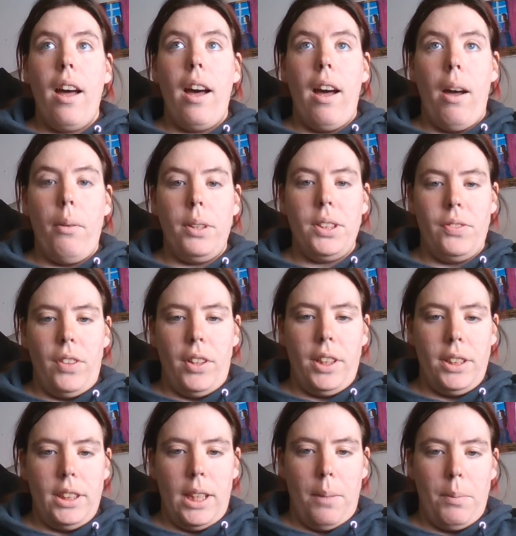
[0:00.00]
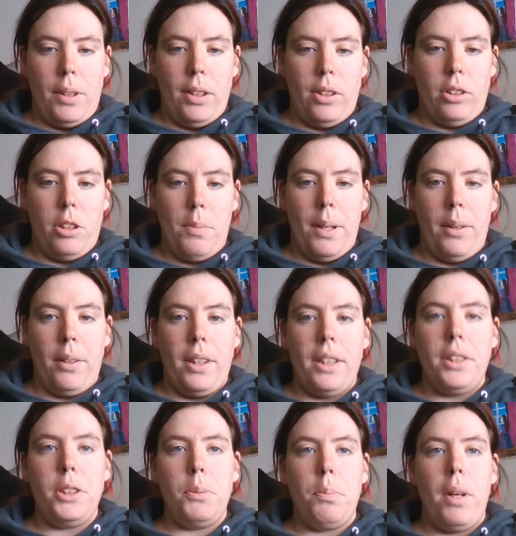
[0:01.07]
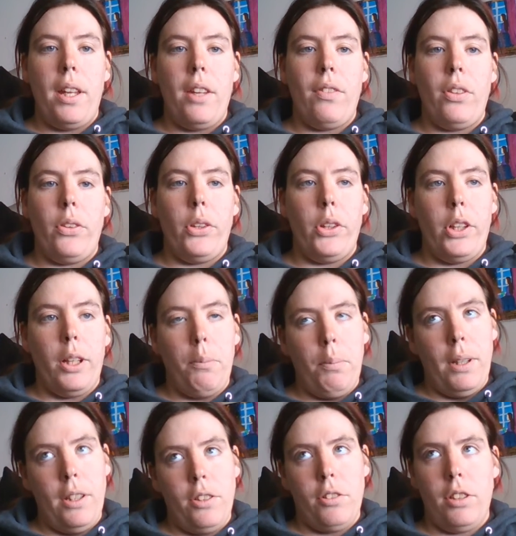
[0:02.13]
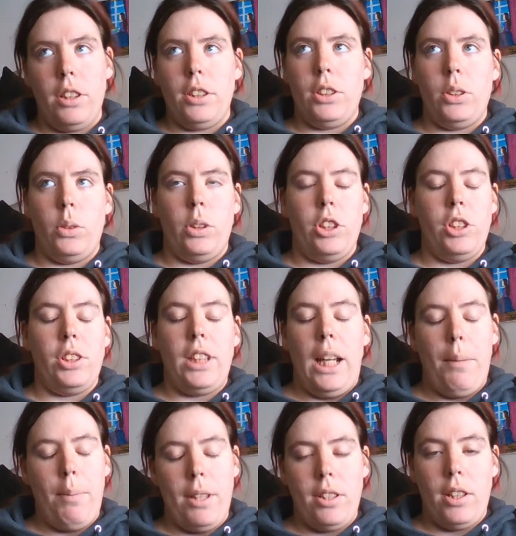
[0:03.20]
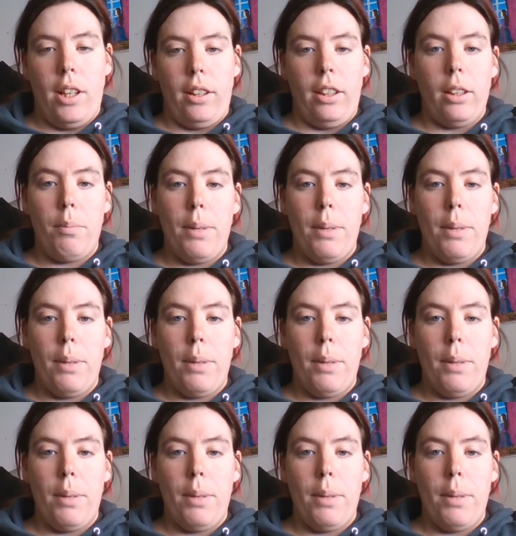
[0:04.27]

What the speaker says: I was very skeptical about this, but if you look on Pinterest or just type in toddler